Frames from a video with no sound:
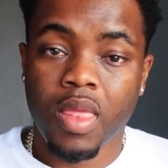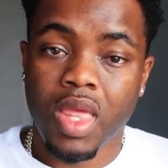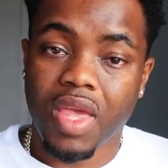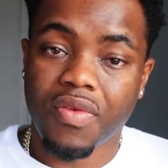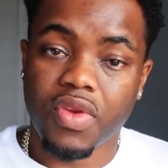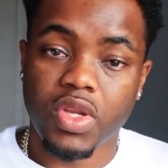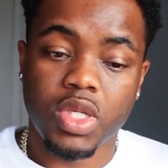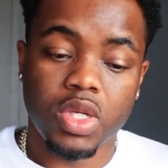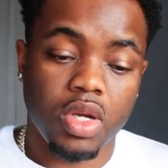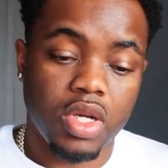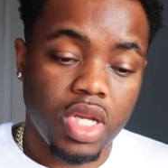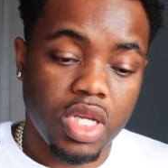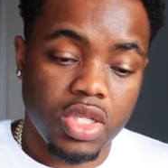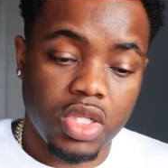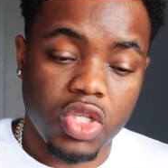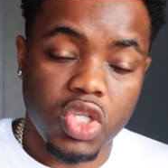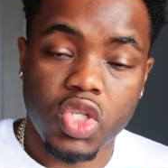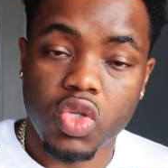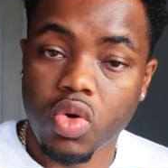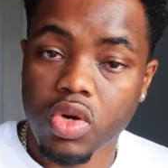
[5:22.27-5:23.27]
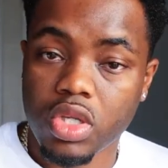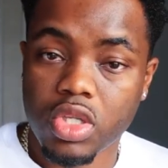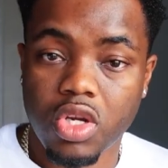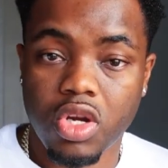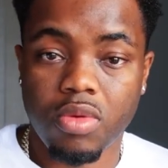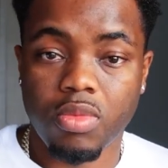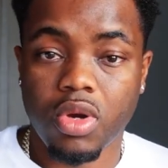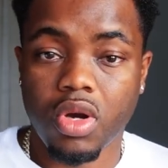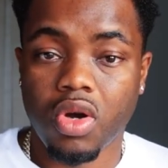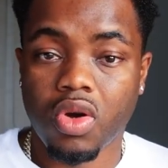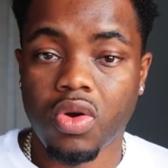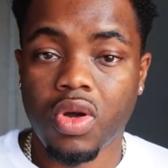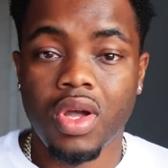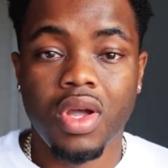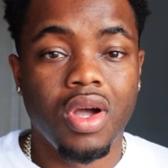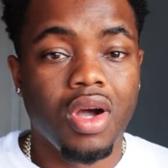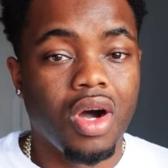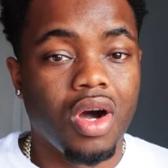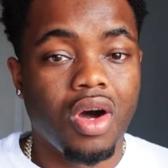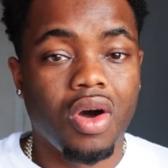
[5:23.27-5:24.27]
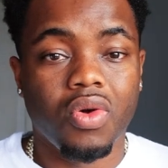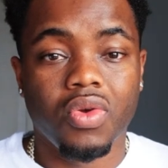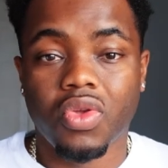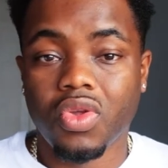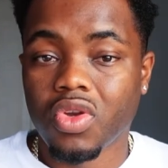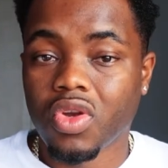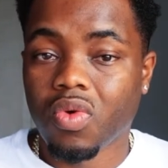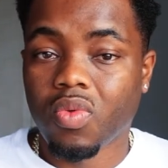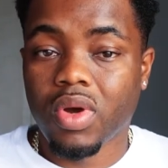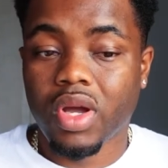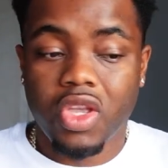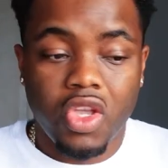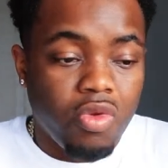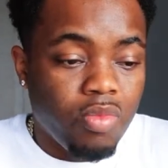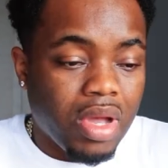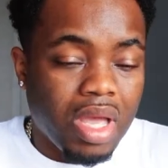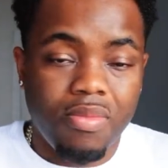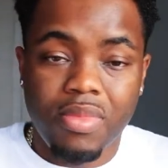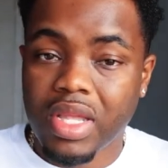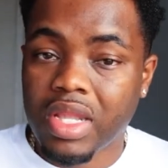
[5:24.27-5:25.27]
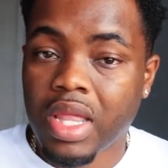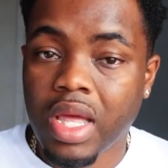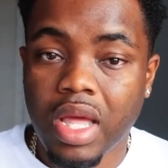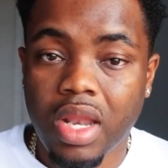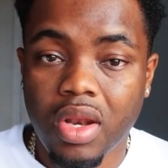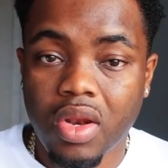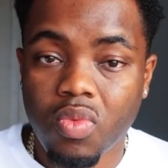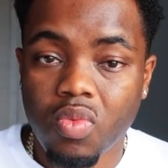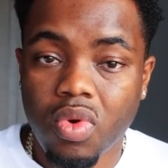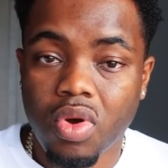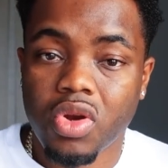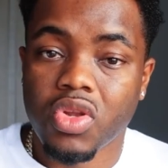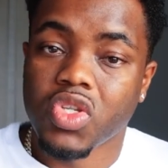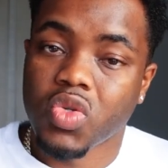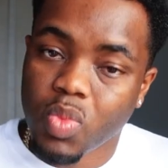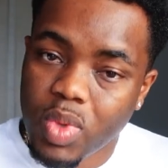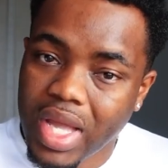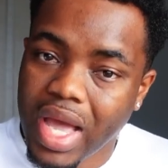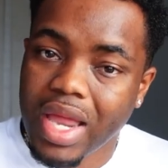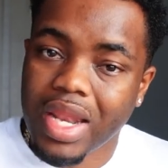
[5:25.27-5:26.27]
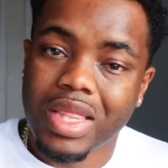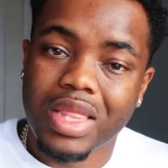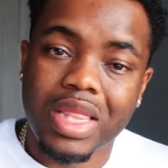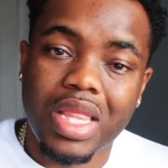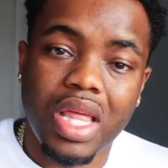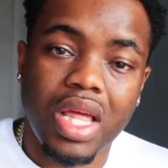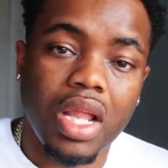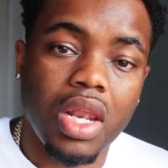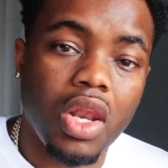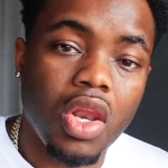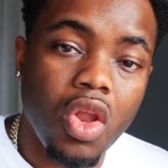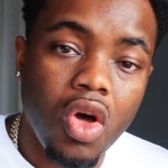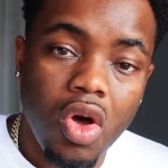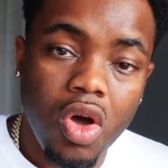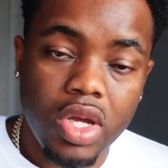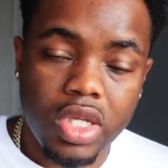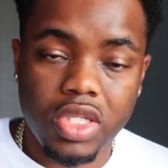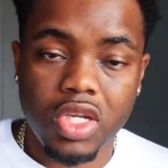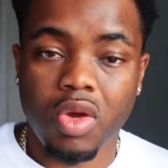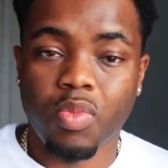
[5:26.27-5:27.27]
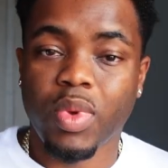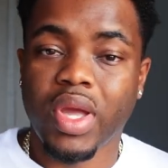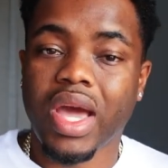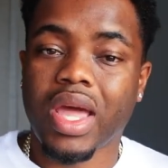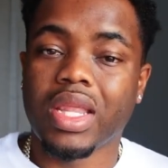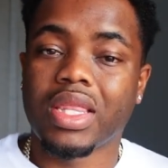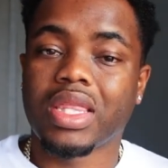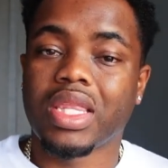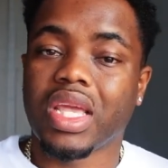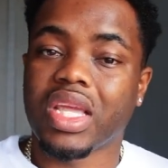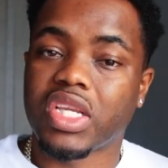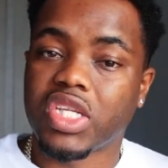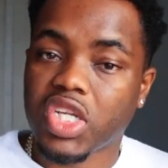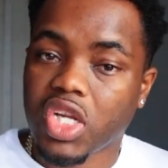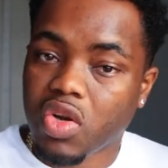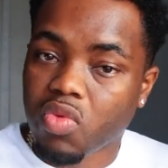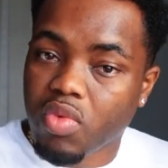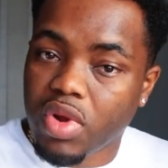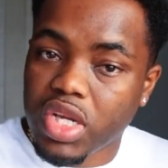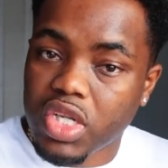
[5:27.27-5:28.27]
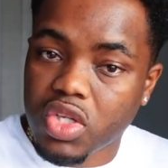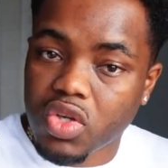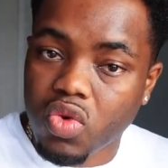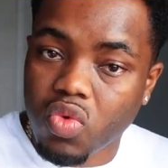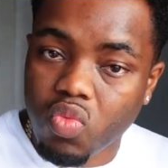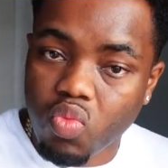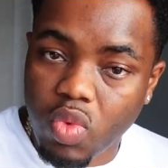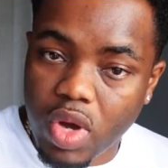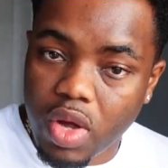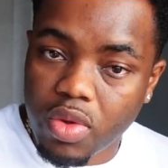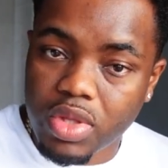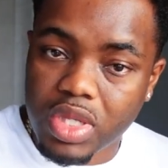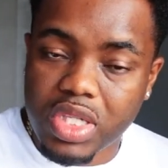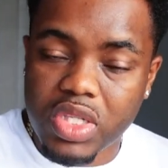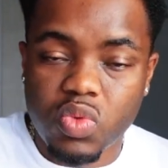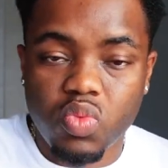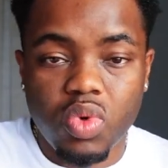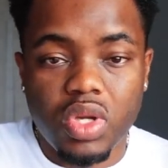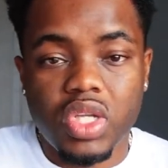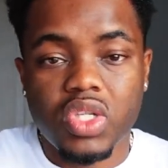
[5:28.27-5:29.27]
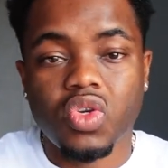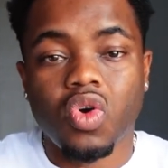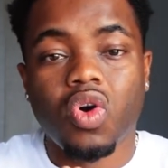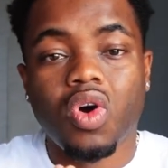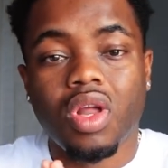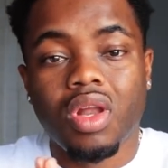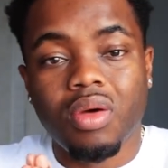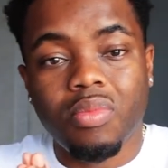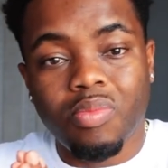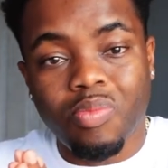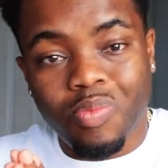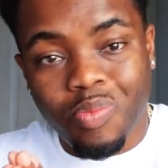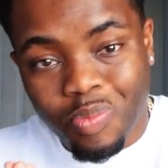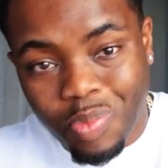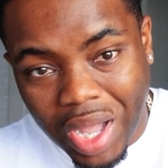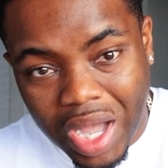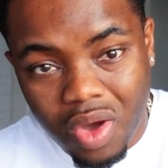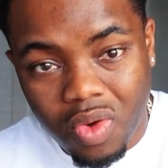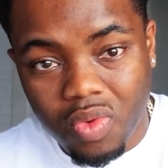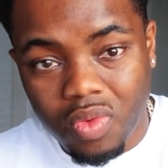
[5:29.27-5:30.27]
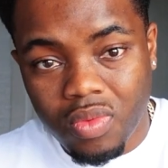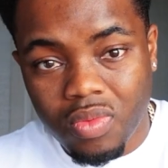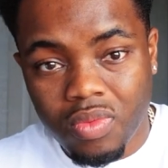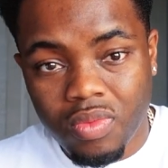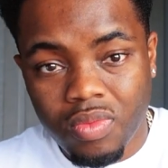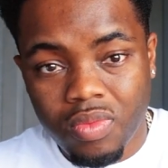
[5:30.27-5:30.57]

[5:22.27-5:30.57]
If your journey is a short term goal, oh, you know what? You might be dead in the water. So we got to think long term. We got to think generational wealth. This is what it's all about.